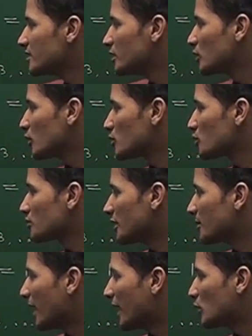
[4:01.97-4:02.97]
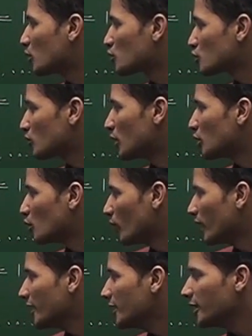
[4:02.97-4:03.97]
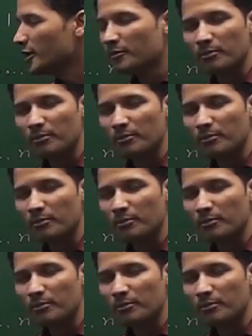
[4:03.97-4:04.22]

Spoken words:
is equals to sigma equals to 1 to n,